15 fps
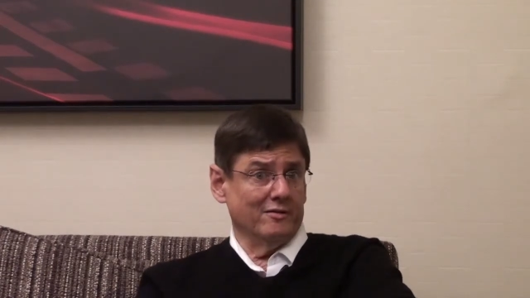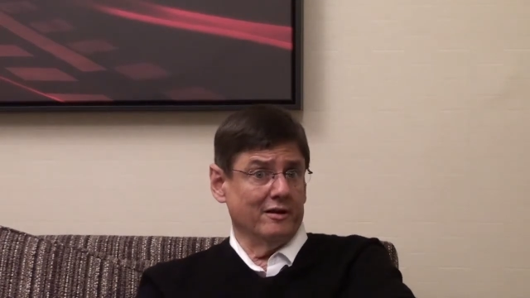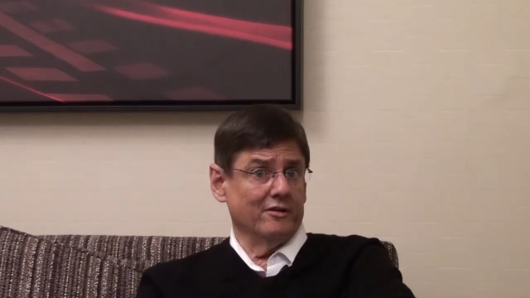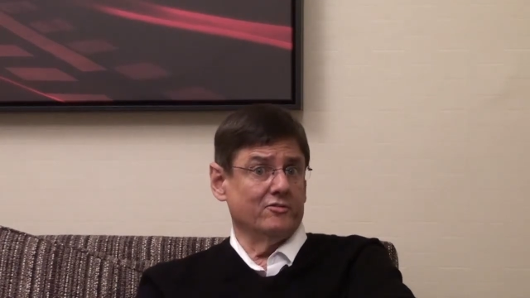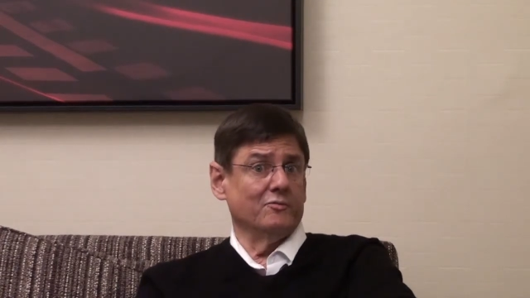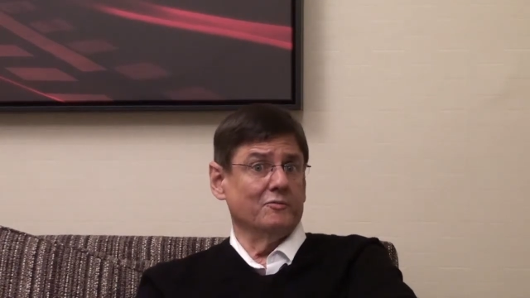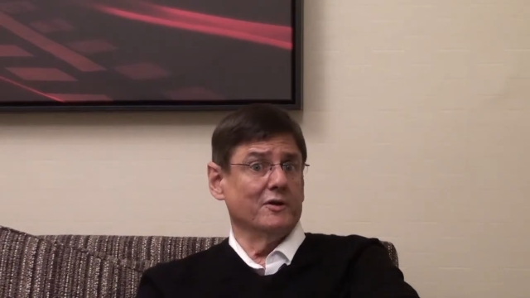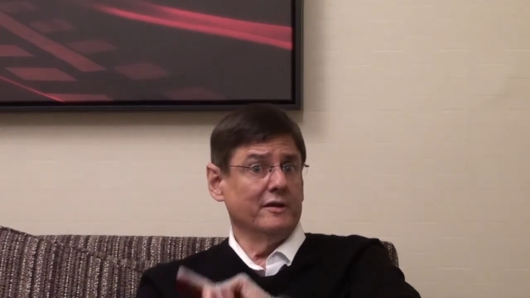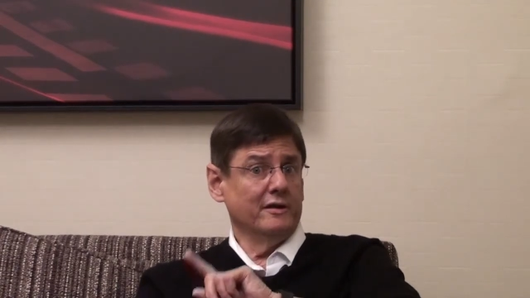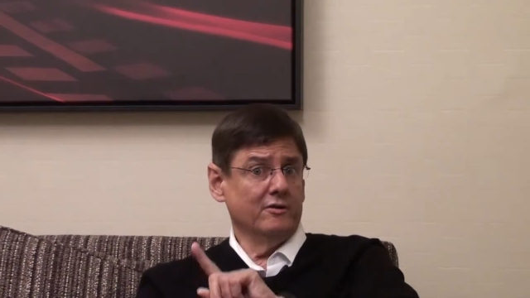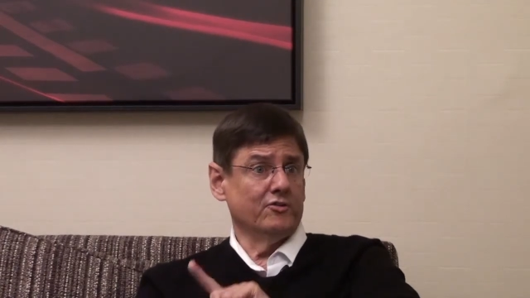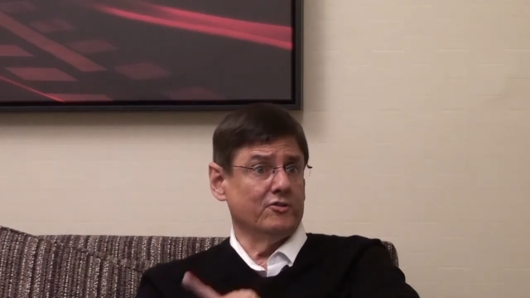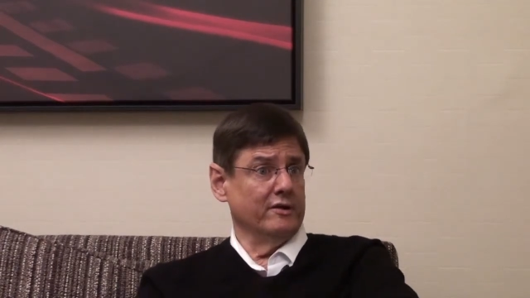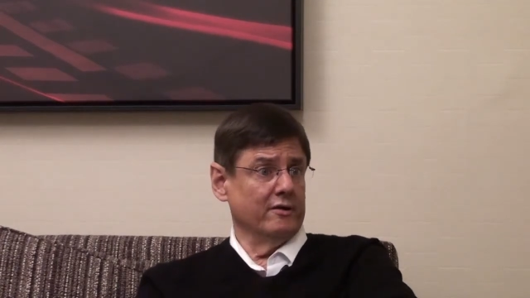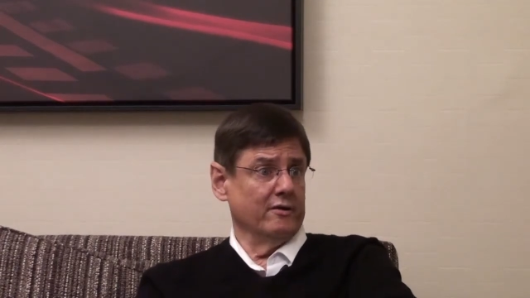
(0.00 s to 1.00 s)
And I said, well,
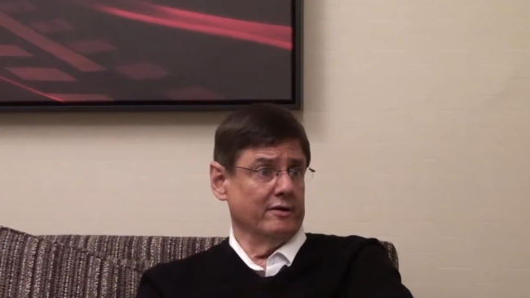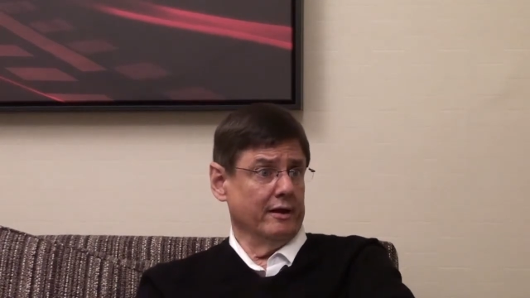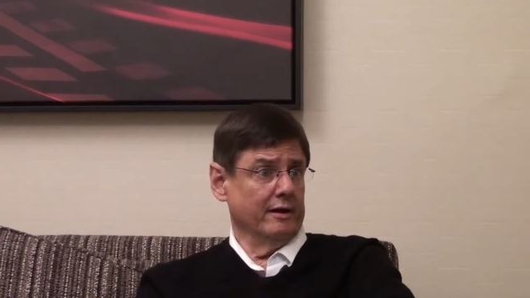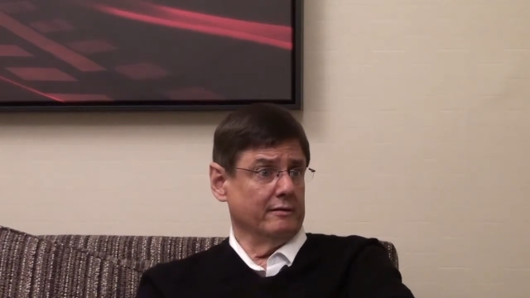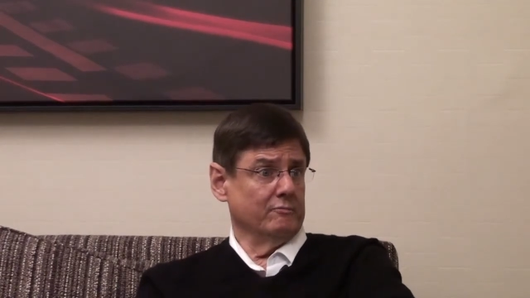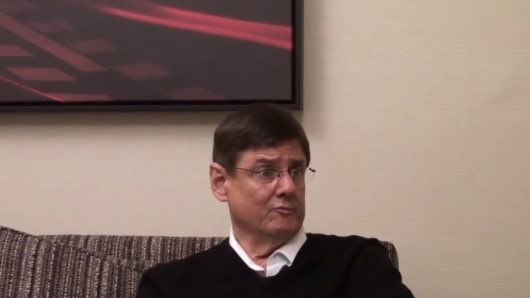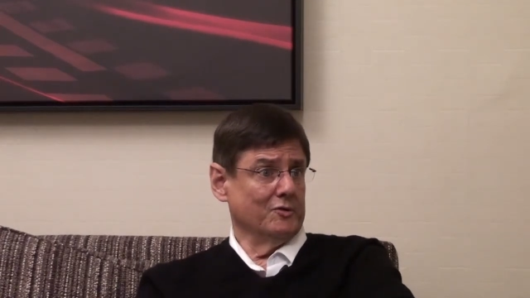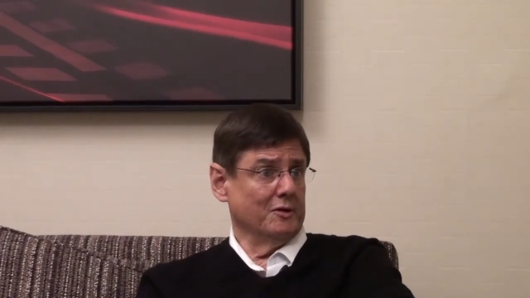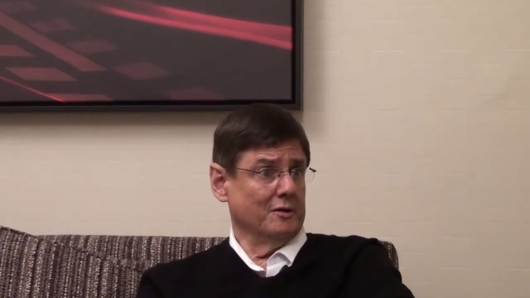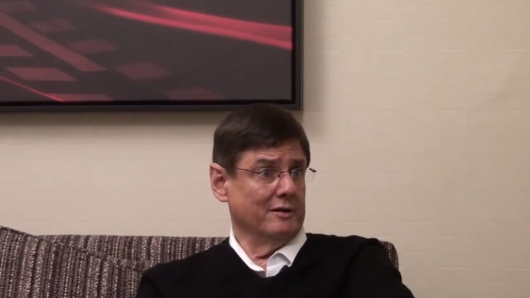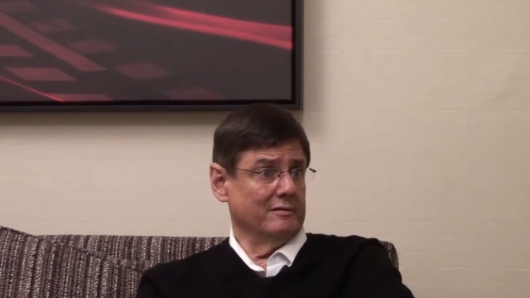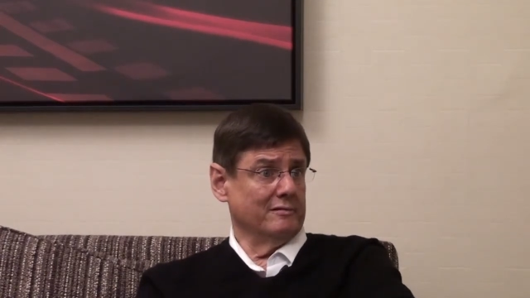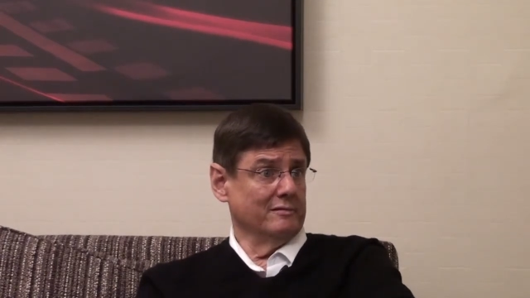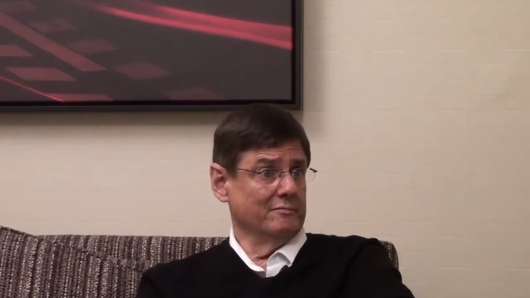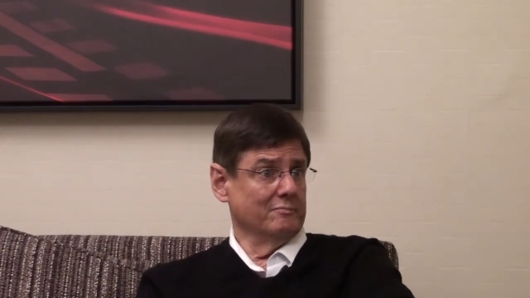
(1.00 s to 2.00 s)
there's an area I would
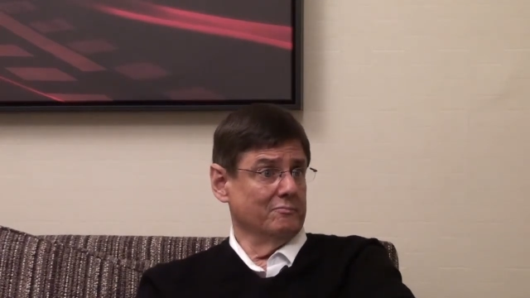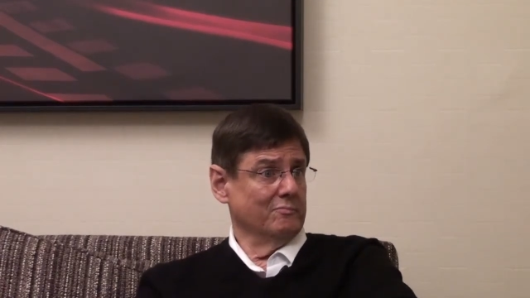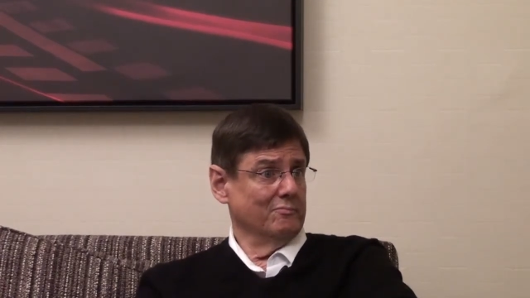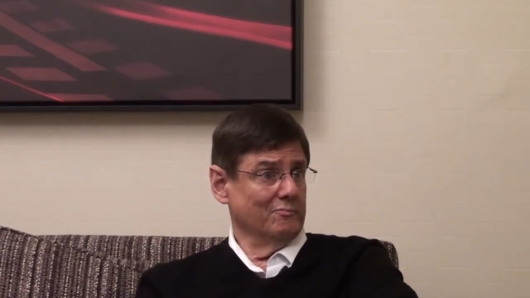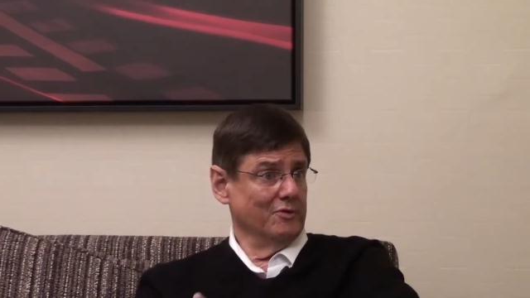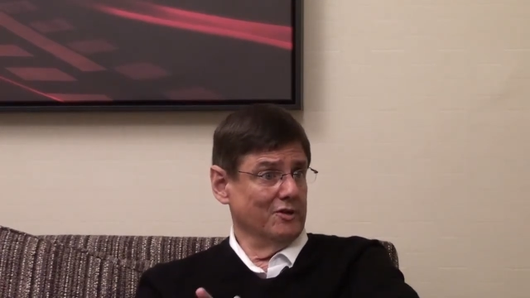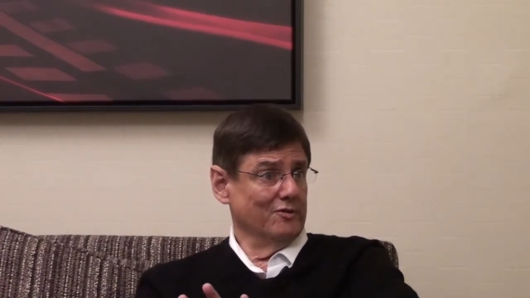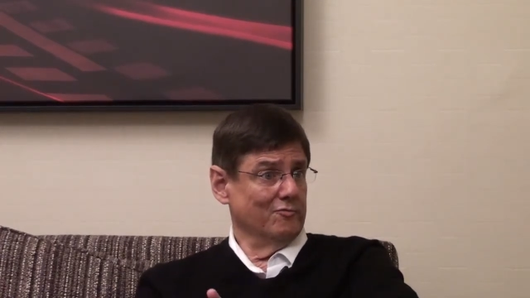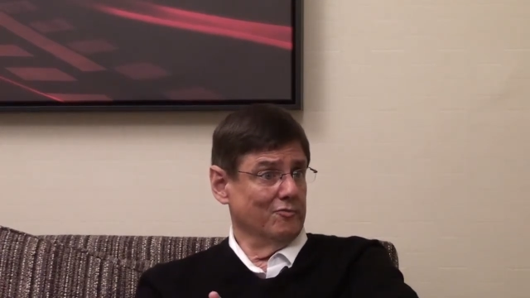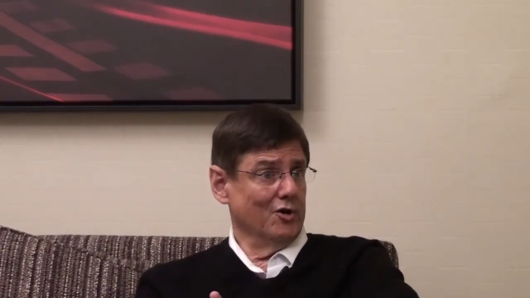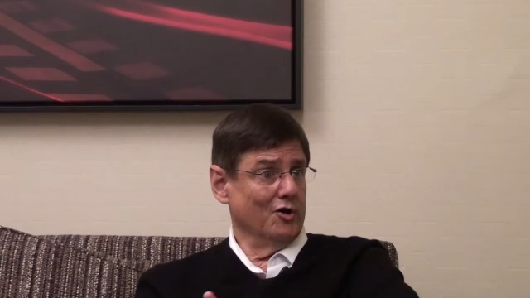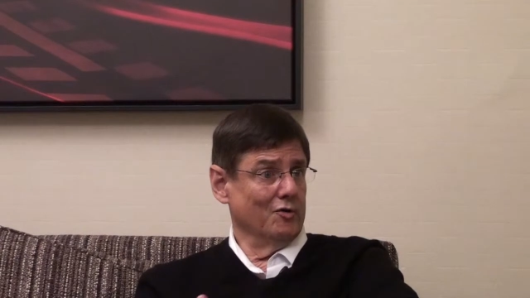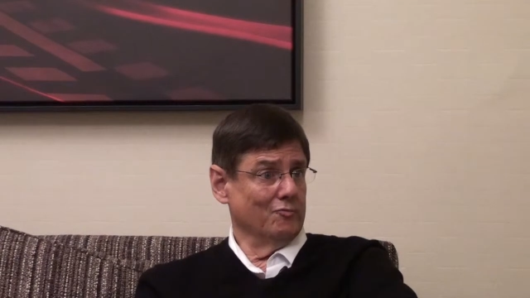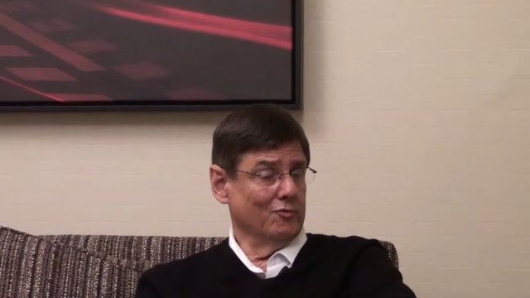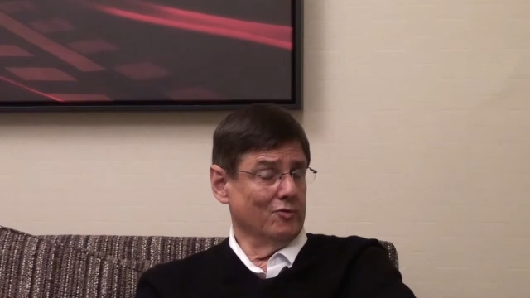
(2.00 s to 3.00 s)
like to be
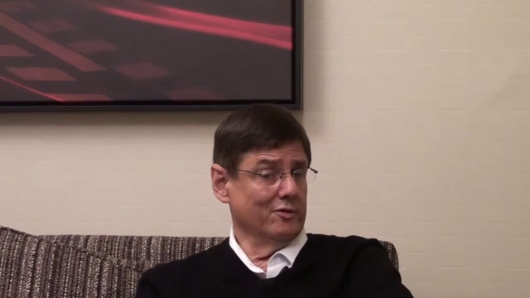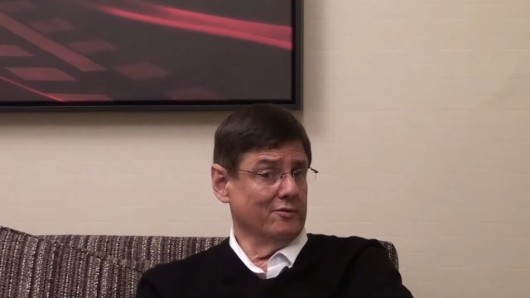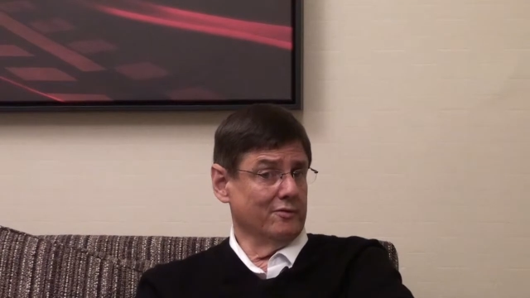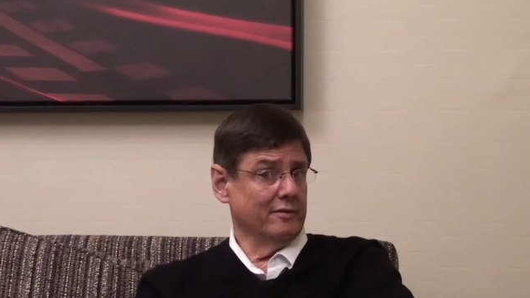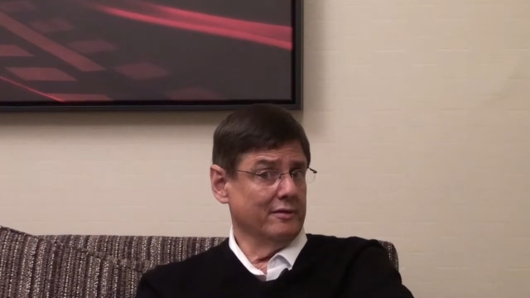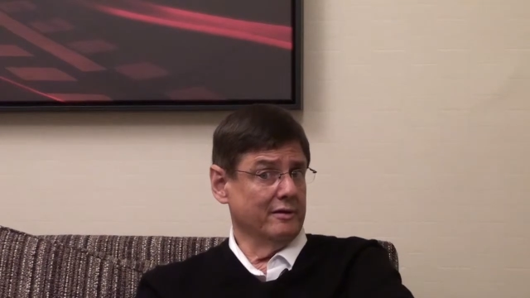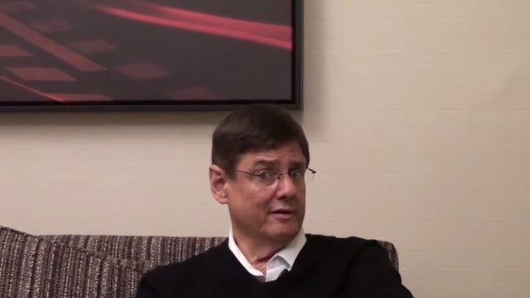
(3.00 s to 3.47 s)
involved with.